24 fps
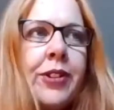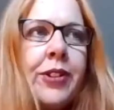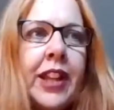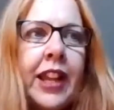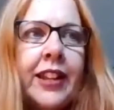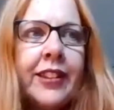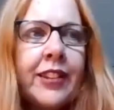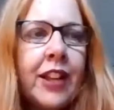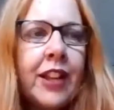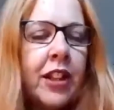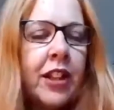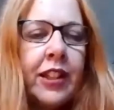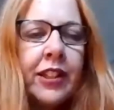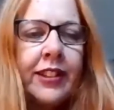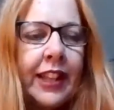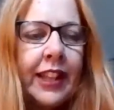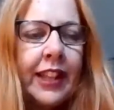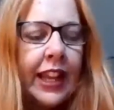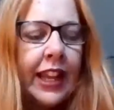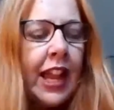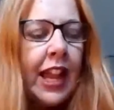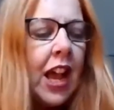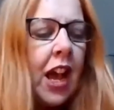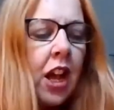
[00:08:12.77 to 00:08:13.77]
teas,
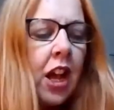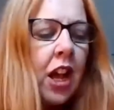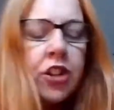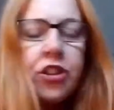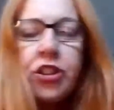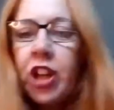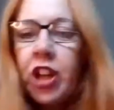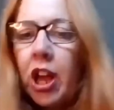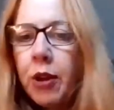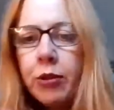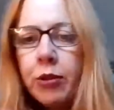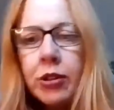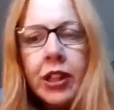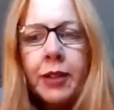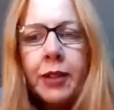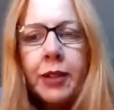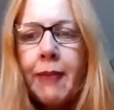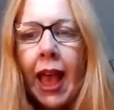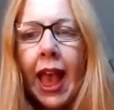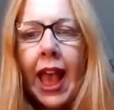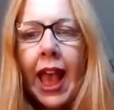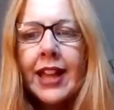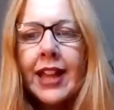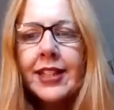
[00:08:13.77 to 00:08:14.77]
honestly, total
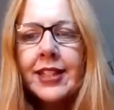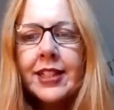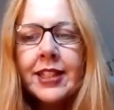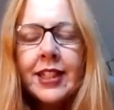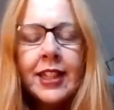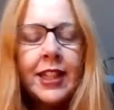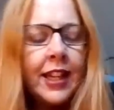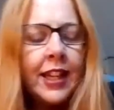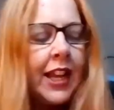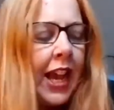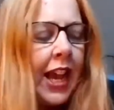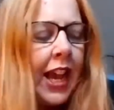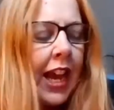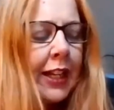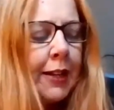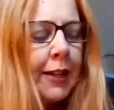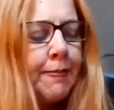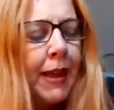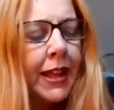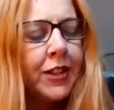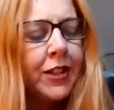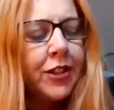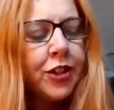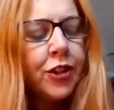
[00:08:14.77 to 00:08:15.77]
mess. And a
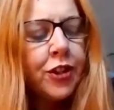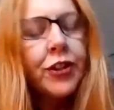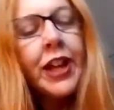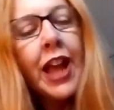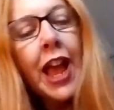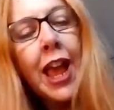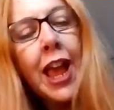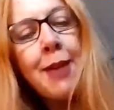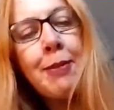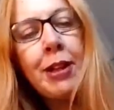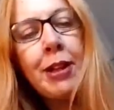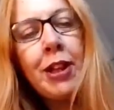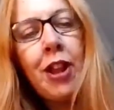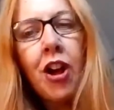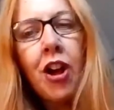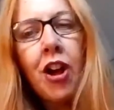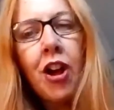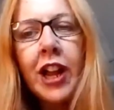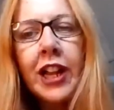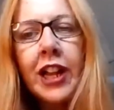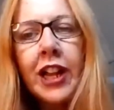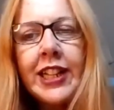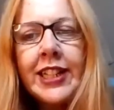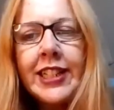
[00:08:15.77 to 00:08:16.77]
mentor came
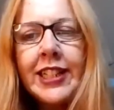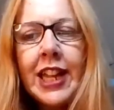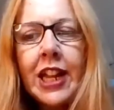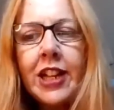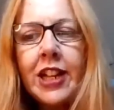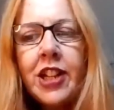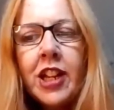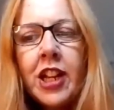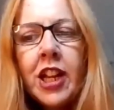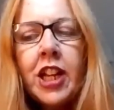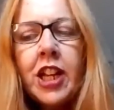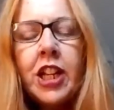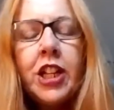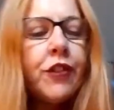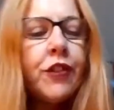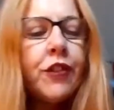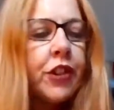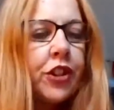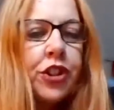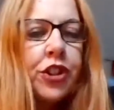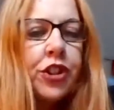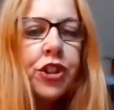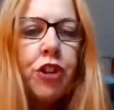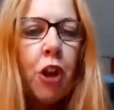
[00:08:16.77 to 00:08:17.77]
along and he said, you've got
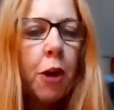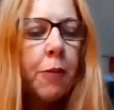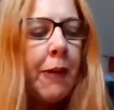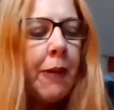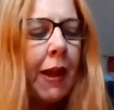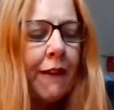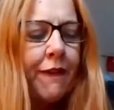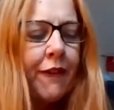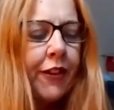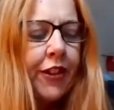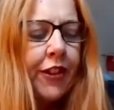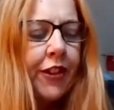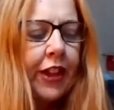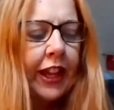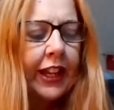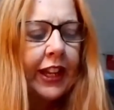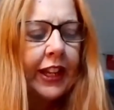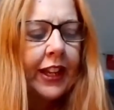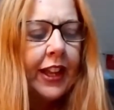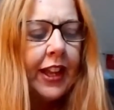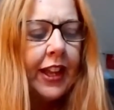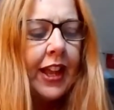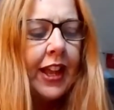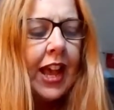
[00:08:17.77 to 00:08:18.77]
to stop everything.
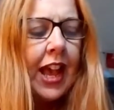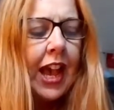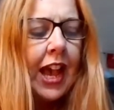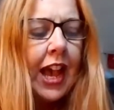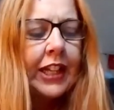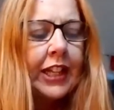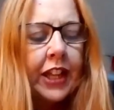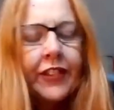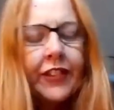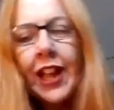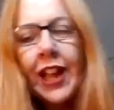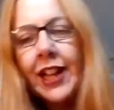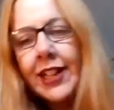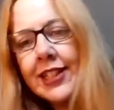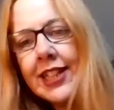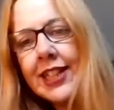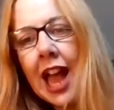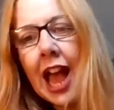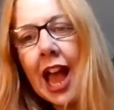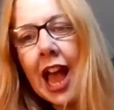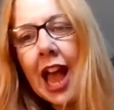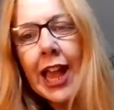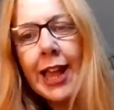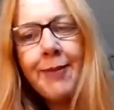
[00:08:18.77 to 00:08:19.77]
And at that
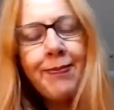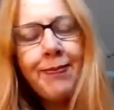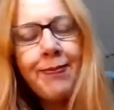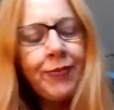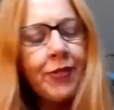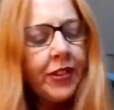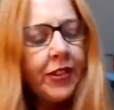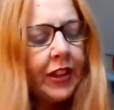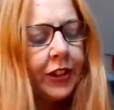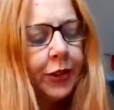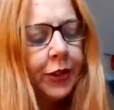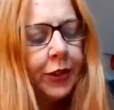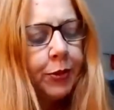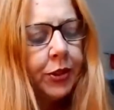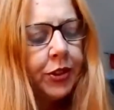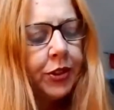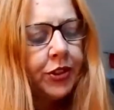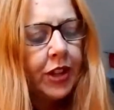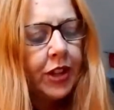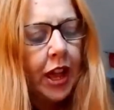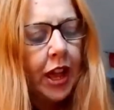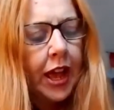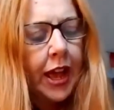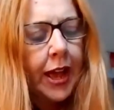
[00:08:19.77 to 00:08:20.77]
time, this
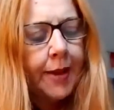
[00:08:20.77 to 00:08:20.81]
was